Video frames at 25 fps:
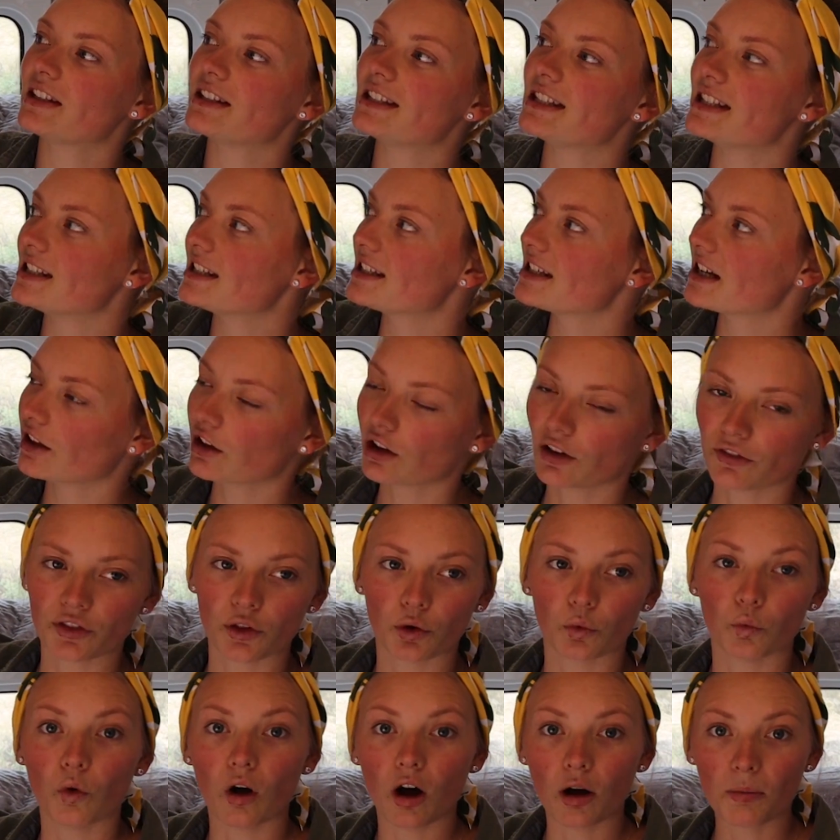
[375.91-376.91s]
the detail of
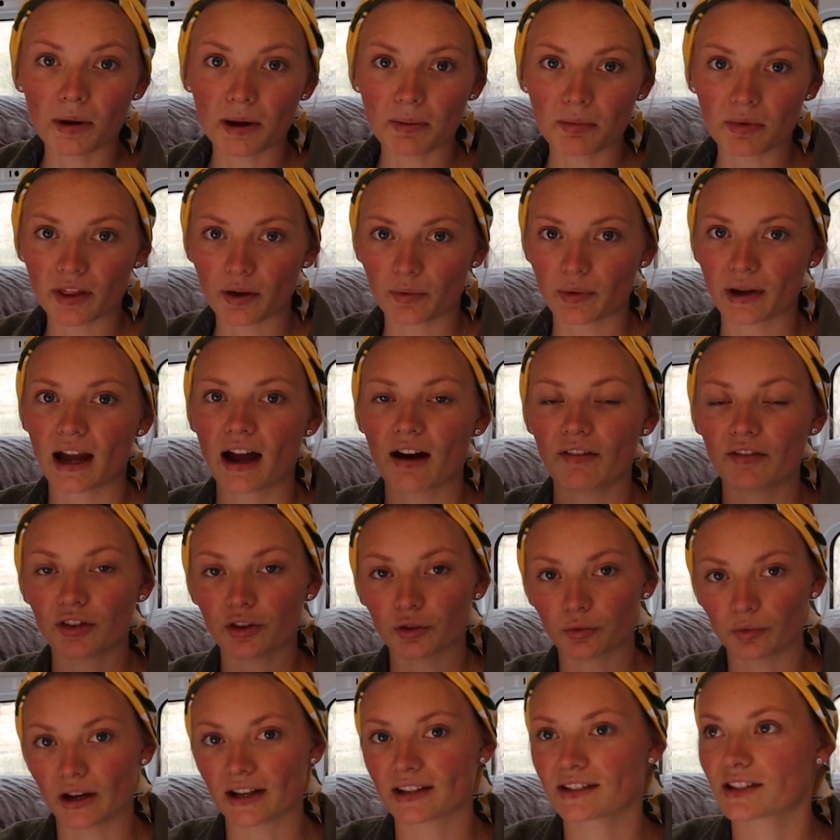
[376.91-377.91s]
the wallpaper that we have in
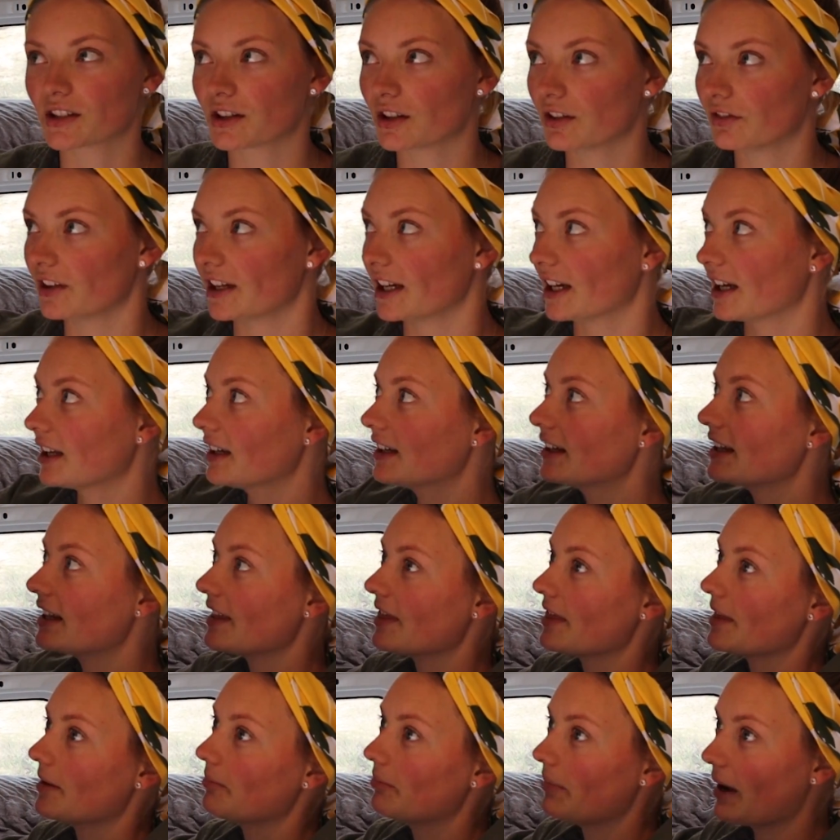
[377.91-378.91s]
the rest of the van
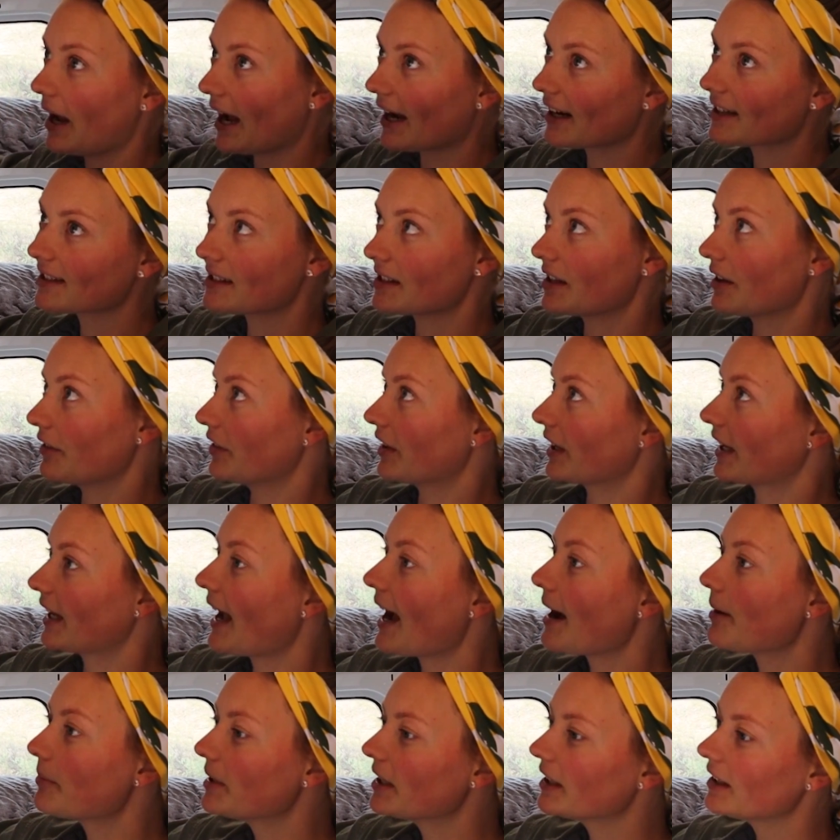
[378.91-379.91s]
in the backs of the
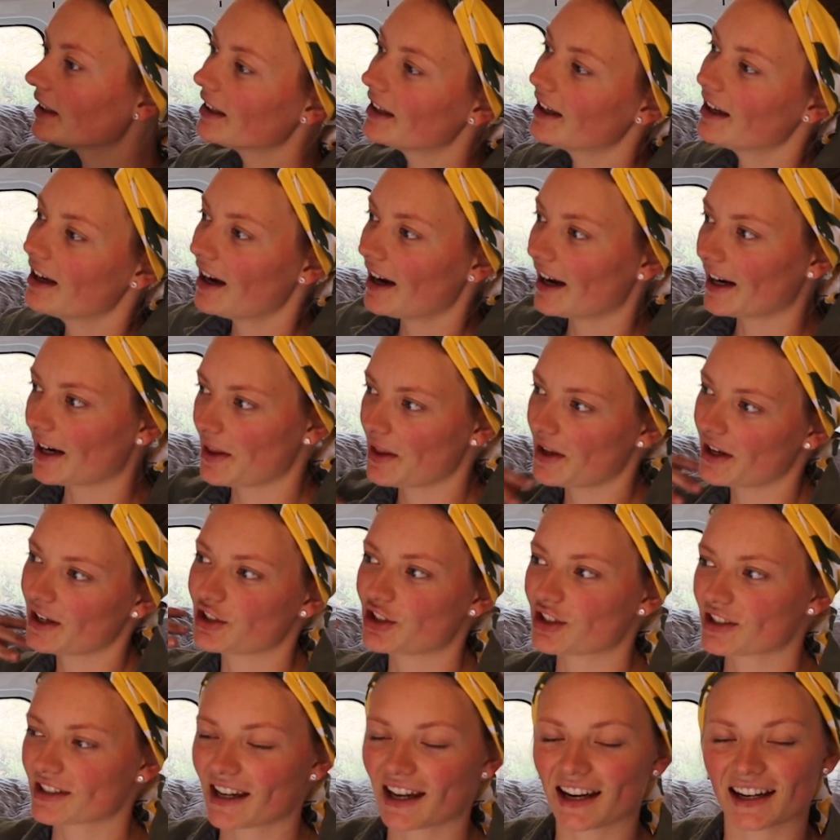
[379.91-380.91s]
cabinet, and I think it
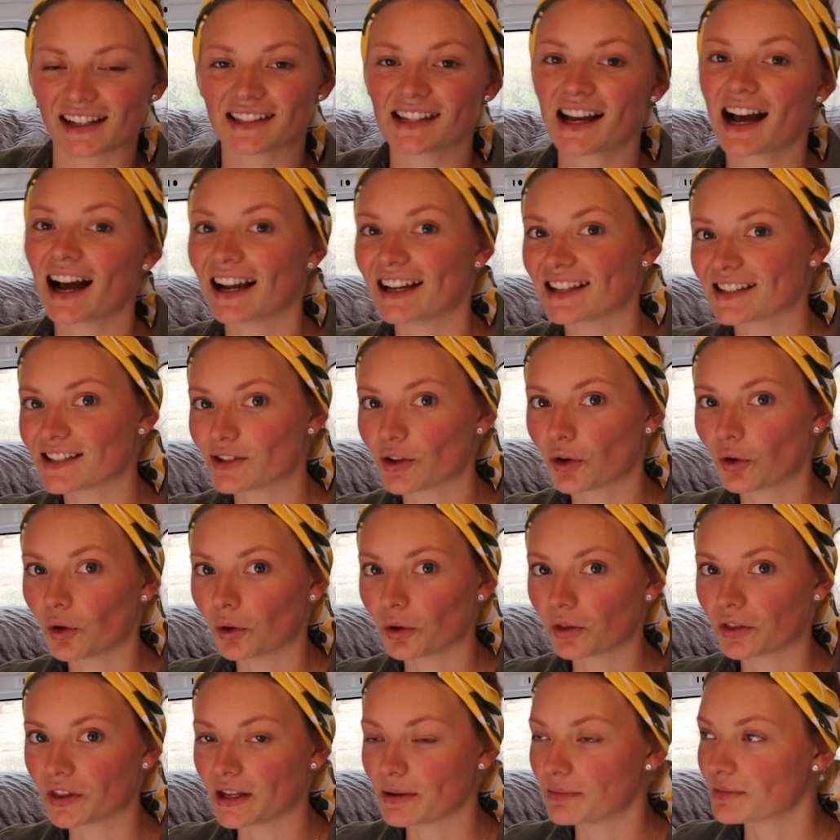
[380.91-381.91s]
just kind of ties the
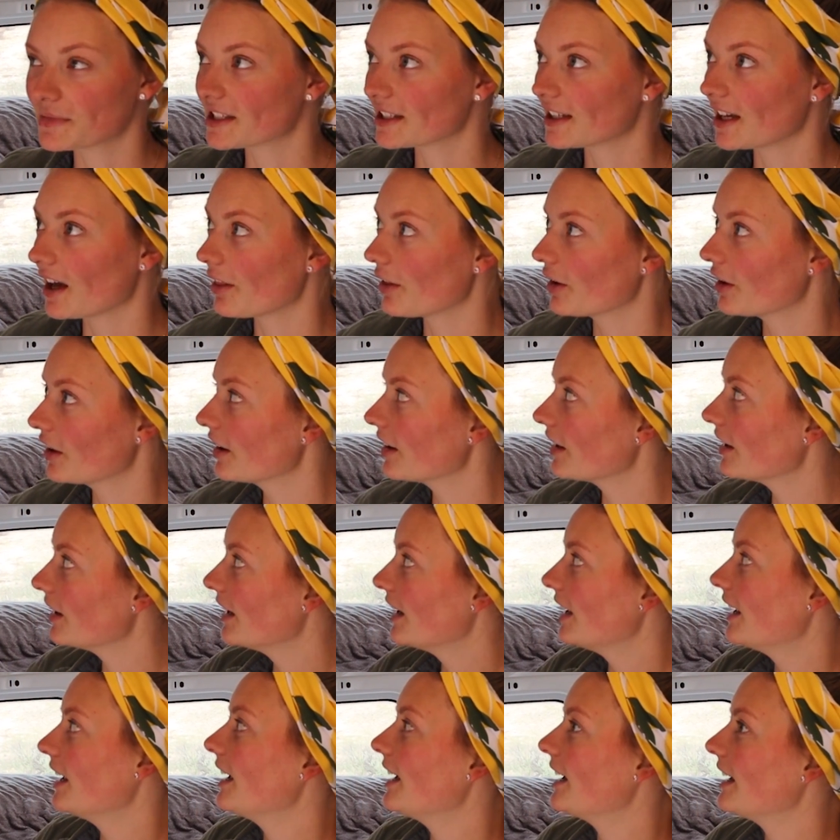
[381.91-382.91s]
whole theme together
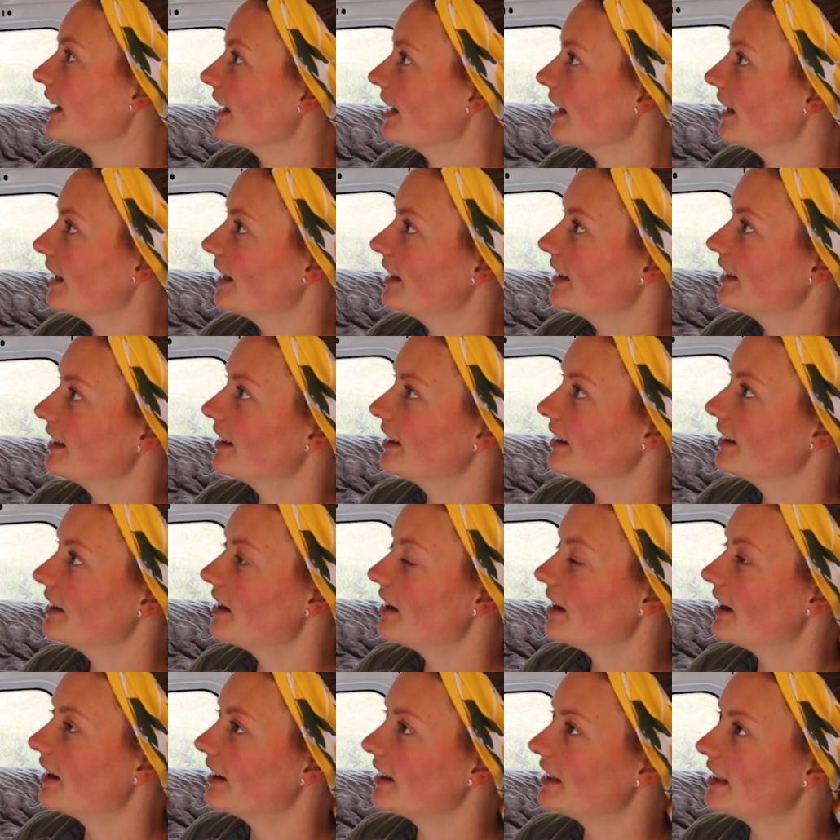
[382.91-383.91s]
and
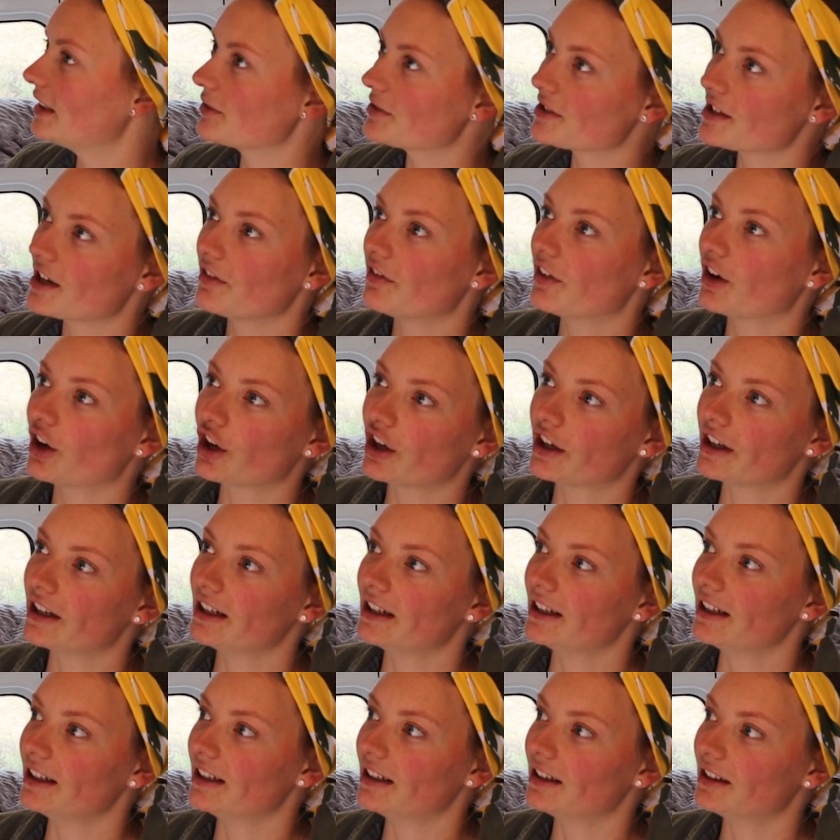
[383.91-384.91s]
gives it a
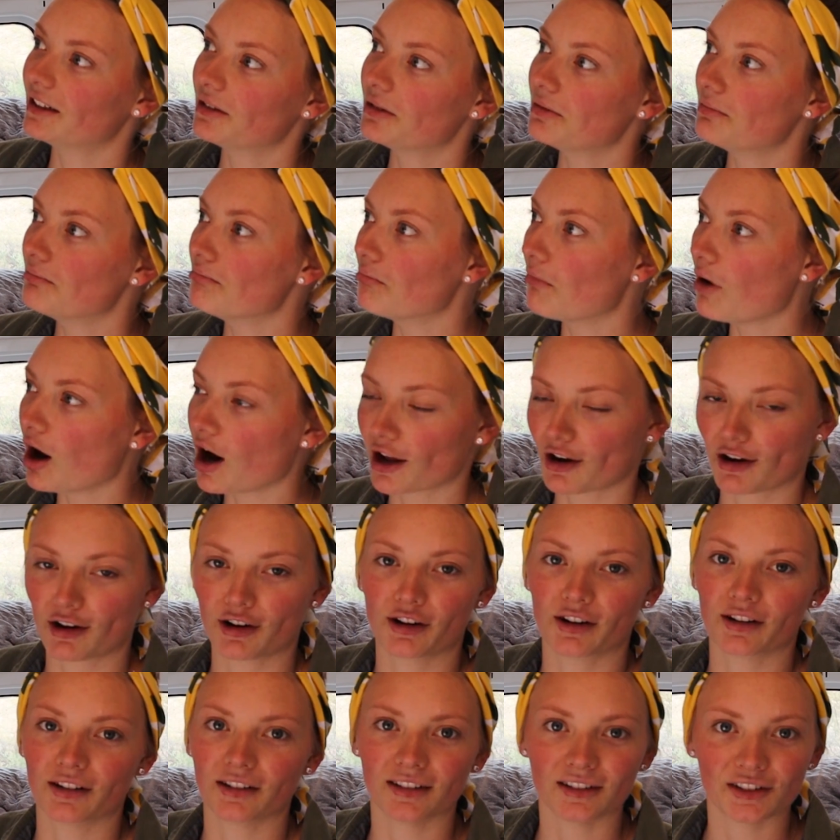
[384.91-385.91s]
very
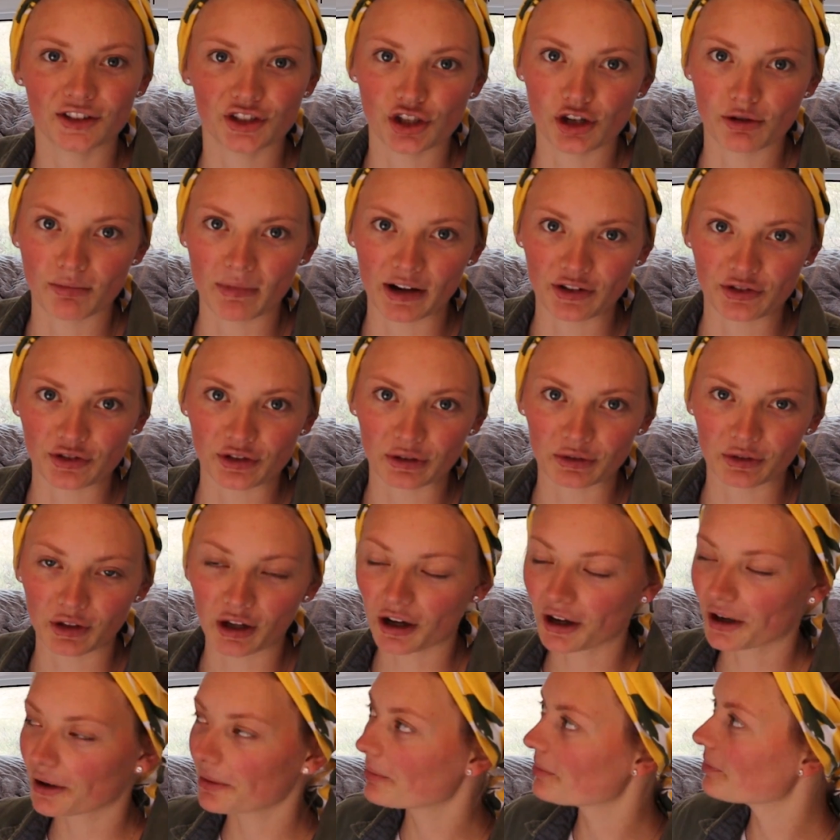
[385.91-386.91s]
modern geometric
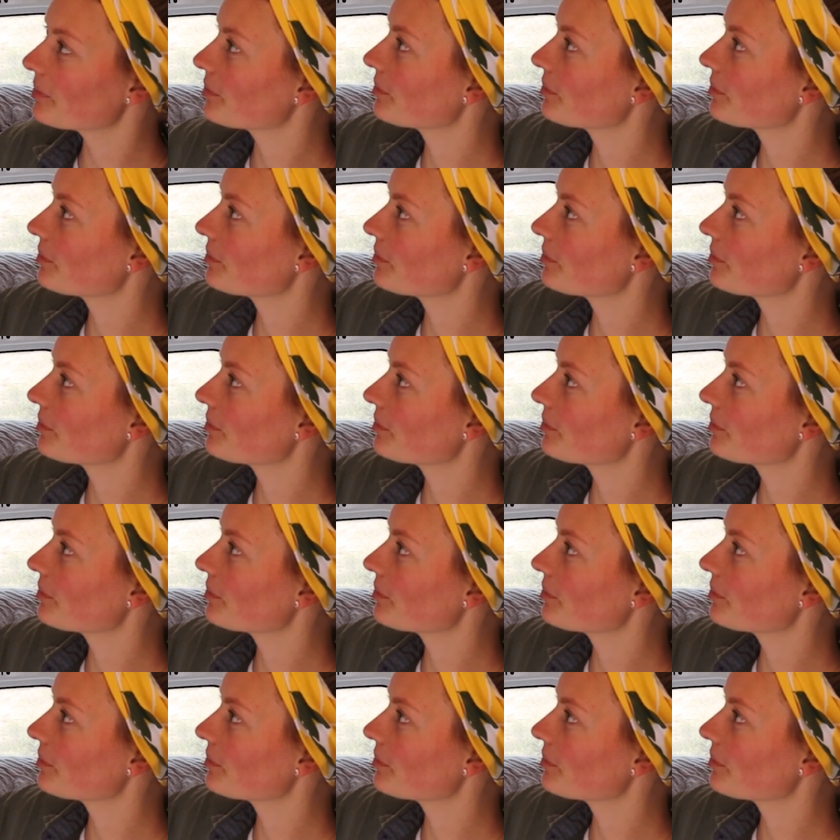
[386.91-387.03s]
look.